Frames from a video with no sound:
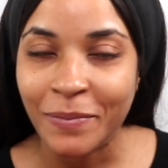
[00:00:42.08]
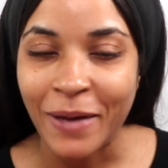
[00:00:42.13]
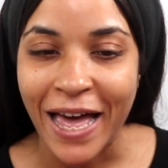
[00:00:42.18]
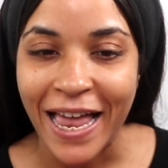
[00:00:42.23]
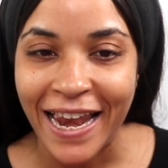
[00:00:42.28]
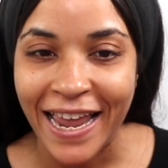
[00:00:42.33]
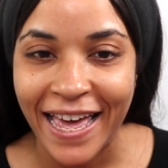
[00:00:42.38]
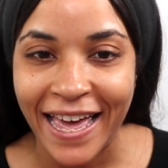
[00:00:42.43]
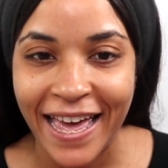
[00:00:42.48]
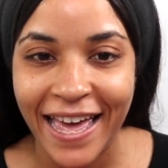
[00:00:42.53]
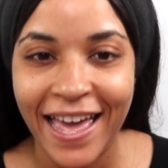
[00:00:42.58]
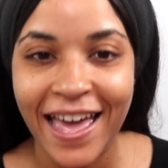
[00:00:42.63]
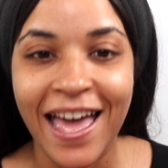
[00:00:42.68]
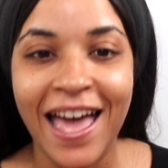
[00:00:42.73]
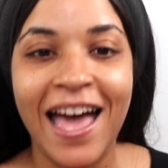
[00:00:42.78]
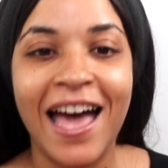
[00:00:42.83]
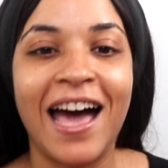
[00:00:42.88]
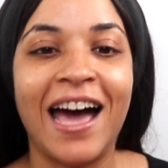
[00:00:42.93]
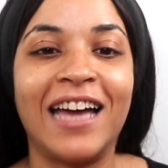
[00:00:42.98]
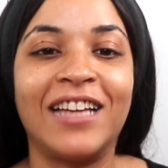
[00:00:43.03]
palette.
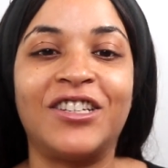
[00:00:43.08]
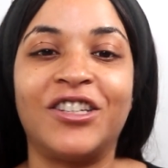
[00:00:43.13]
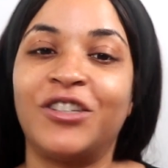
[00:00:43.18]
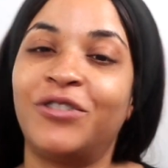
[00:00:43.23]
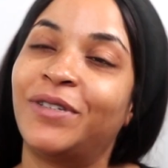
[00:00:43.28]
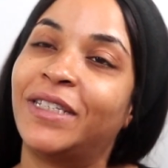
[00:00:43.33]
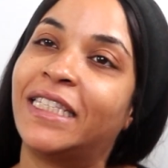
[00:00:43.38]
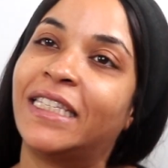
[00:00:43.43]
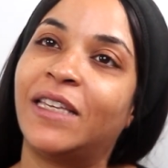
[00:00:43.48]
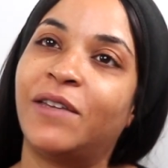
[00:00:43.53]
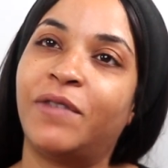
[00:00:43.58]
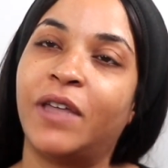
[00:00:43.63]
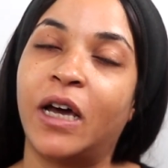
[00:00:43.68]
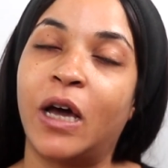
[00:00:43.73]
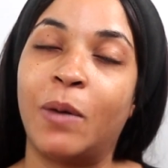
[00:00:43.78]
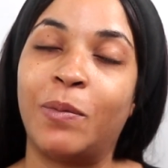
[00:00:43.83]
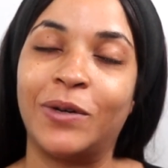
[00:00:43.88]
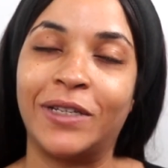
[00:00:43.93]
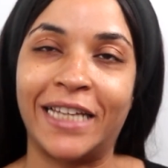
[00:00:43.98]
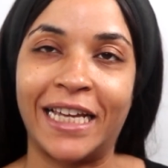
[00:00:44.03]
I just received it a
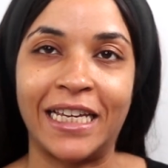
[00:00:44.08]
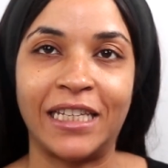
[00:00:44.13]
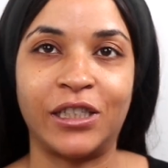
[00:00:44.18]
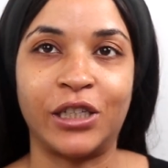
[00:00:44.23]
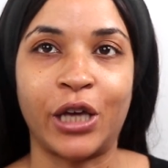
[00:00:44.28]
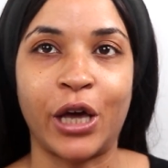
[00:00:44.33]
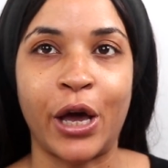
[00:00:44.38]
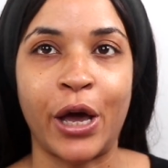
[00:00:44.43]
couple days ago.